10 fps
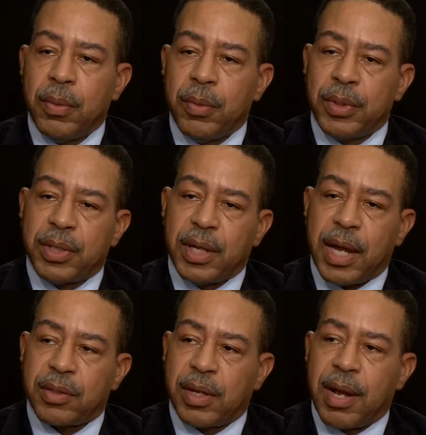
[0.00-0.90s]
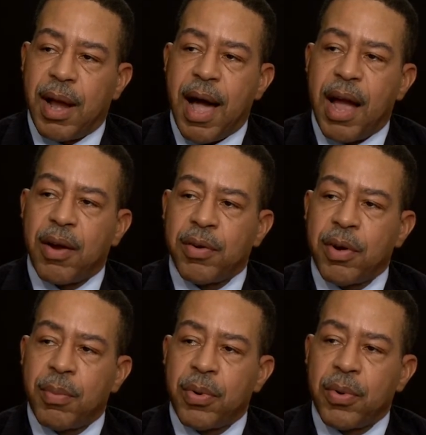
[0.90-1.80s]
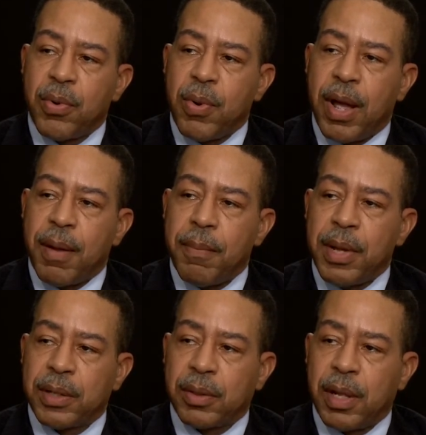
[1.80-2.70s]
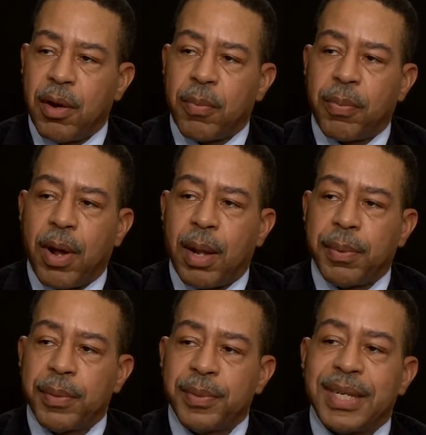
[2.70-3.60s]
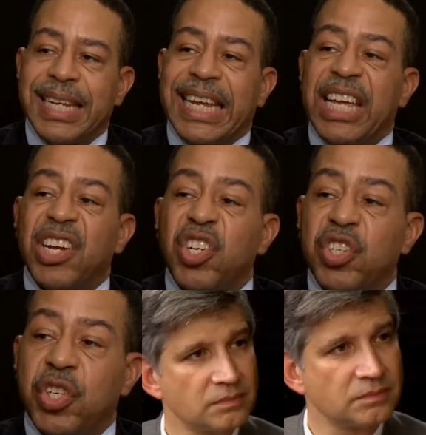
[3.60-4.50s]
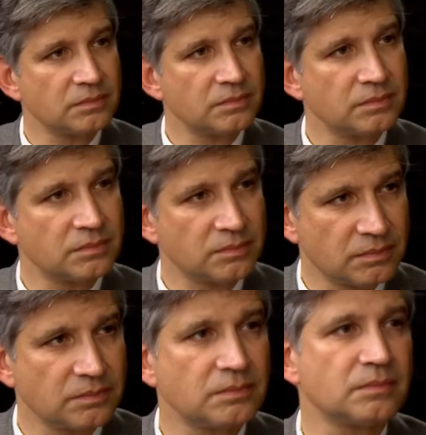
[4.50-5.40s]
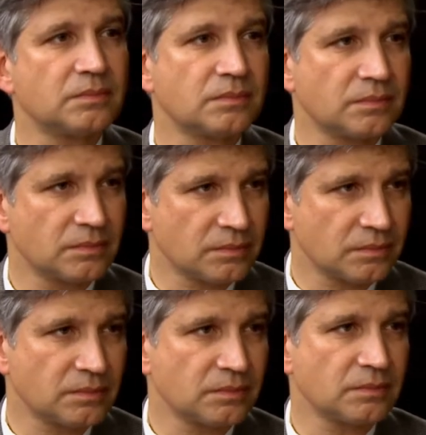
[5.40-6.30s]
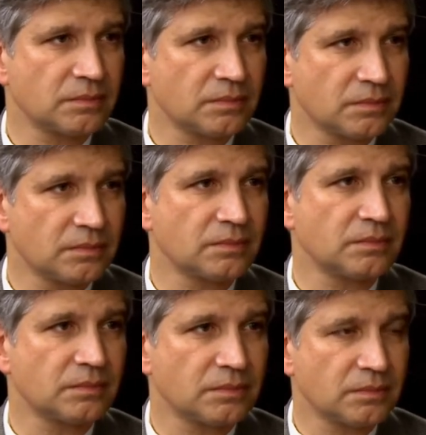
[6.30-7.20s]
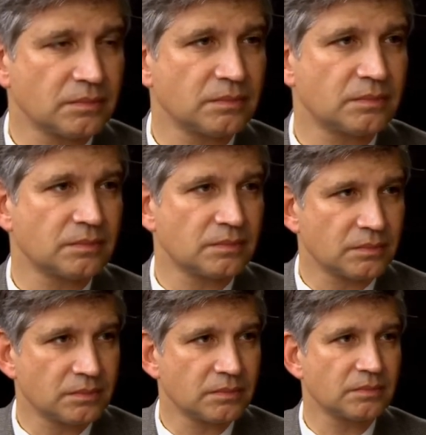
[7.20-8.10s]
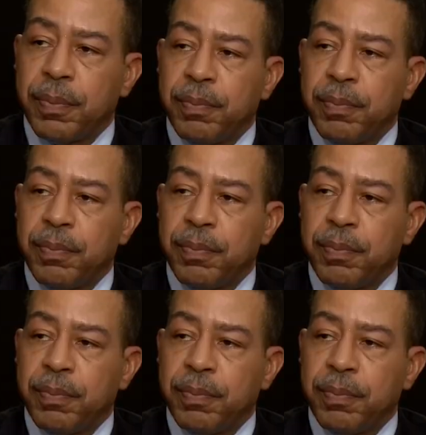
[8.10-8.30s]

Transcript: we see actually a higher number who have mental health problems in addition to domestic violence and abuse issues.